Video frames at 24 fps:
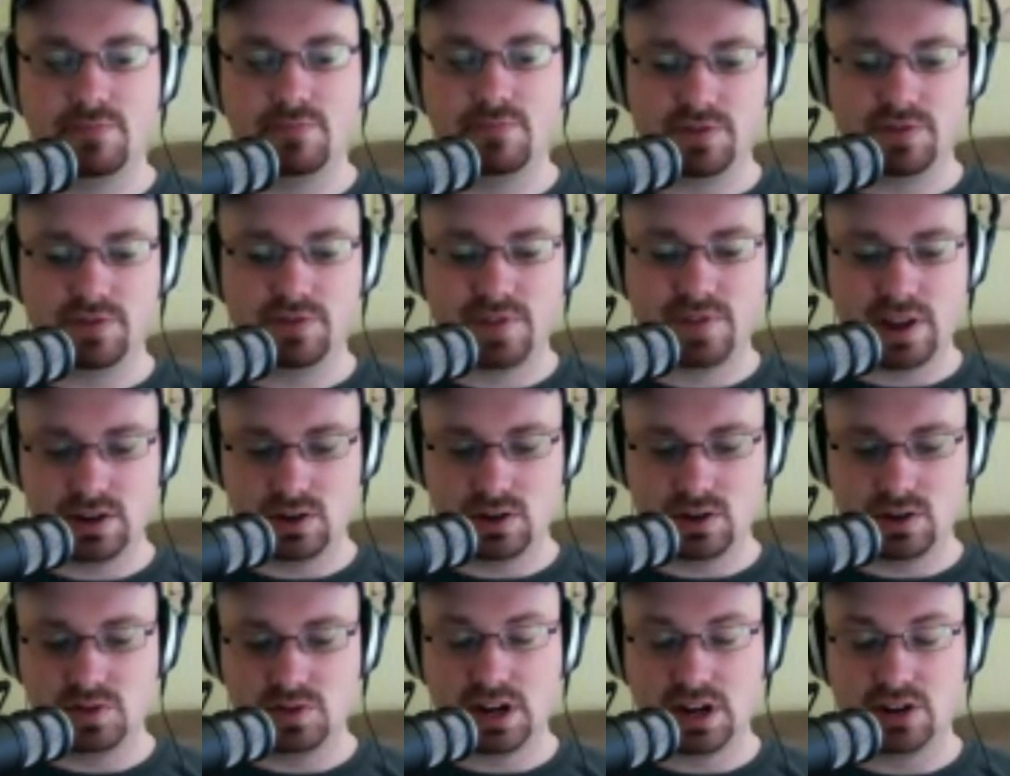have had to
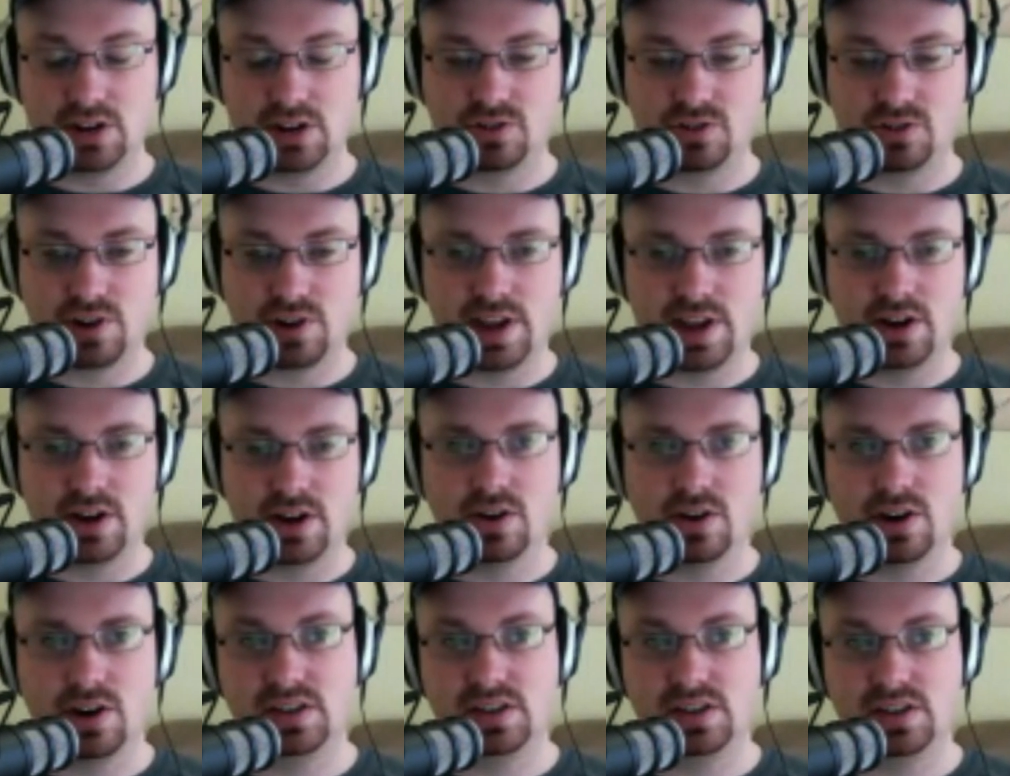use like a trait or
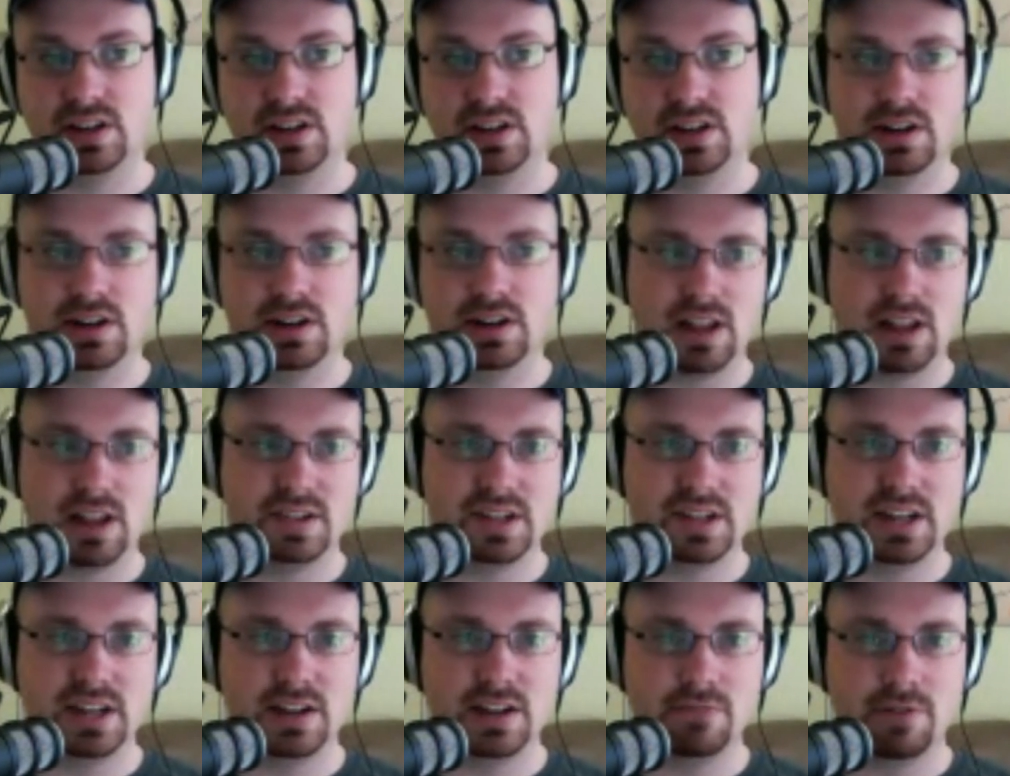extend a class
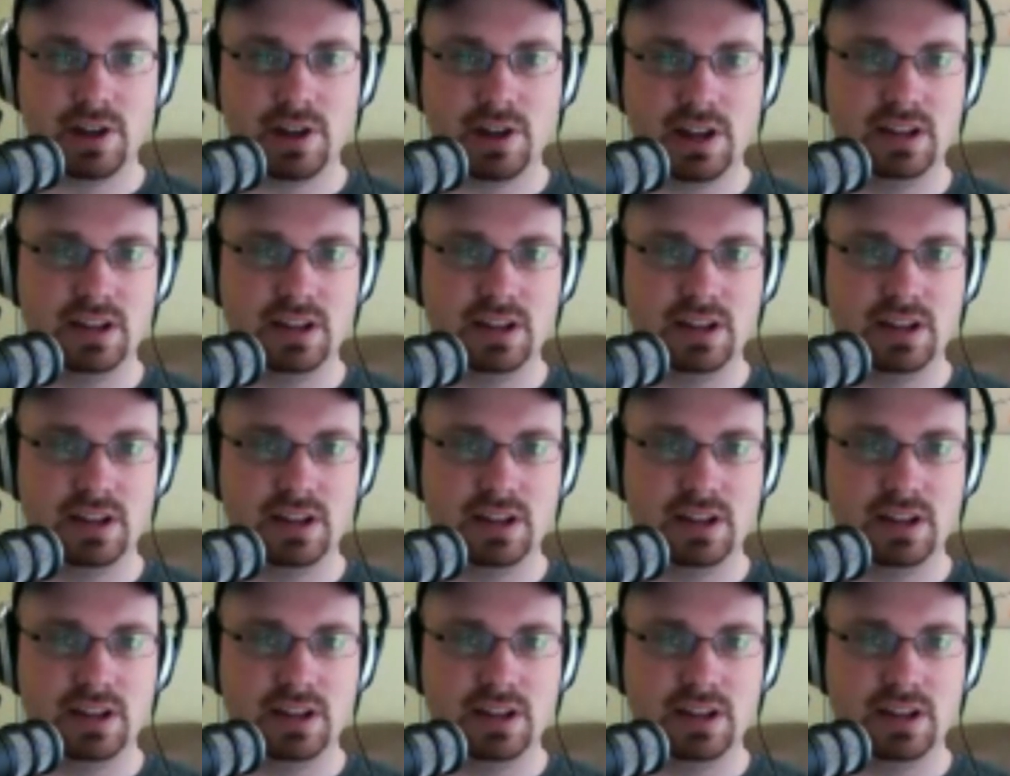anyway,